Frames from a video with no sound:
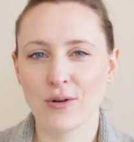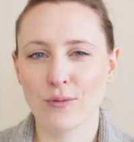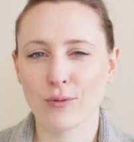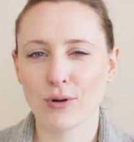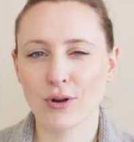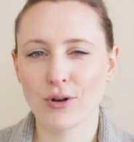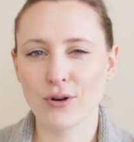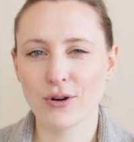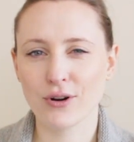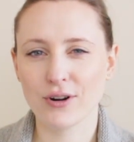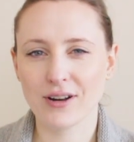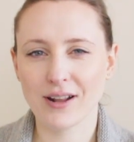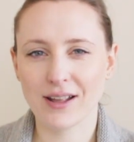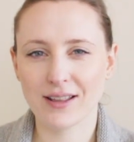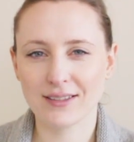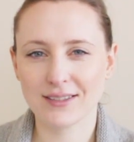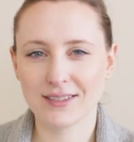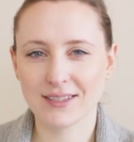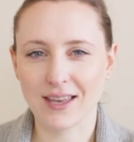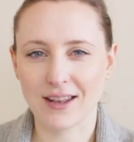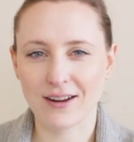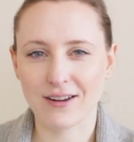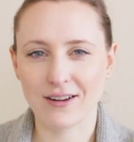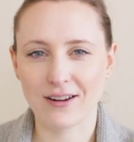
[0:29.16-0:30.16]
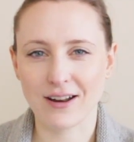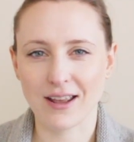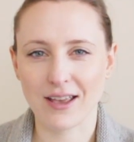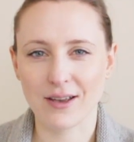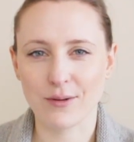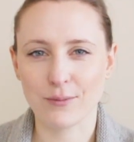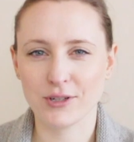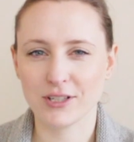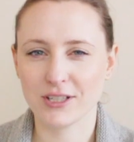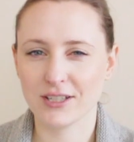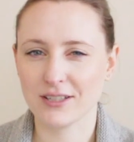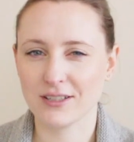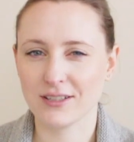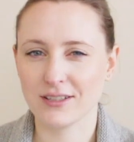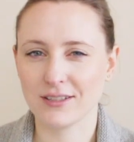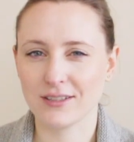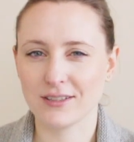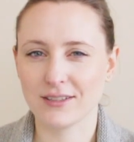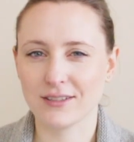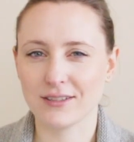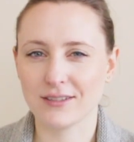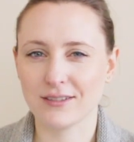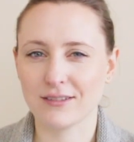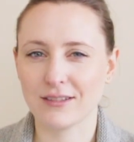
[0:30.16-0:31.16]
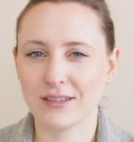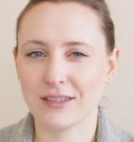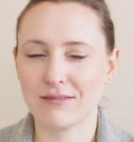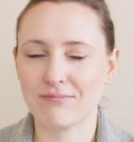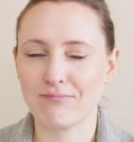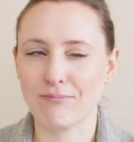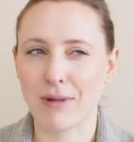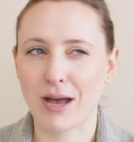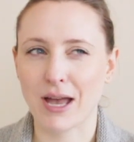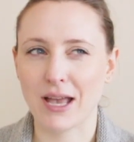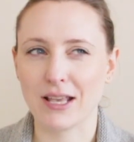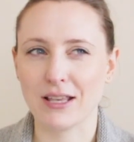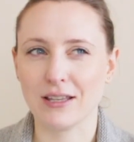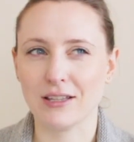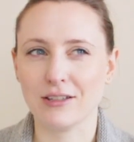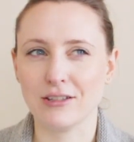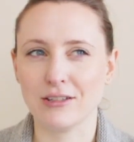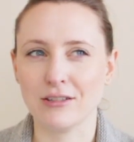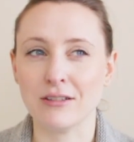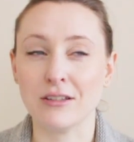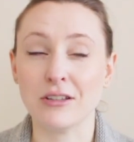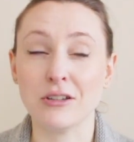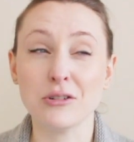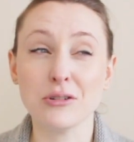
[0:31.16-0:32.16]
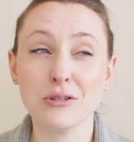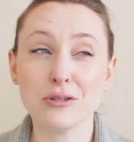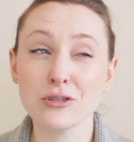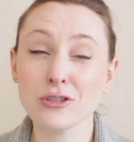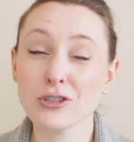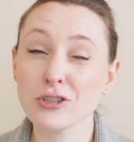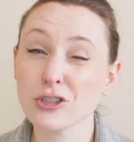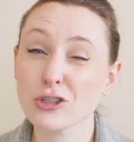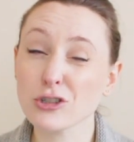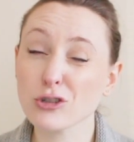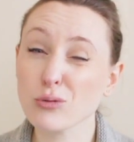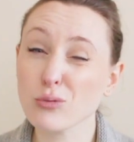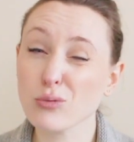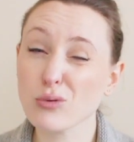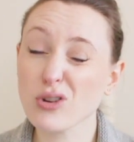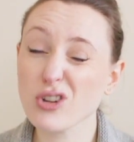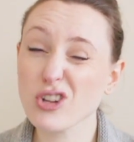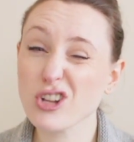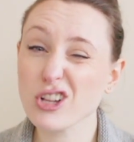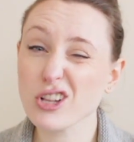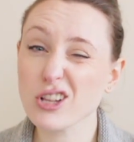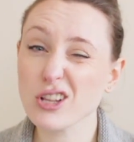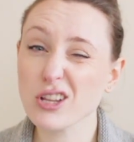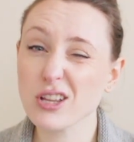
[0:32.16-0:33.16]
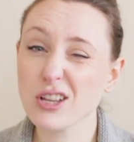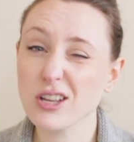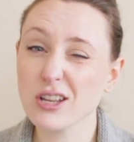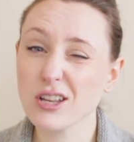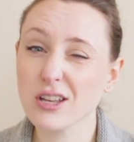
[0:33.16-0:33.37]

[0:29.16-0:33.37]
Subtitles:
record on Saturday, which is my usual.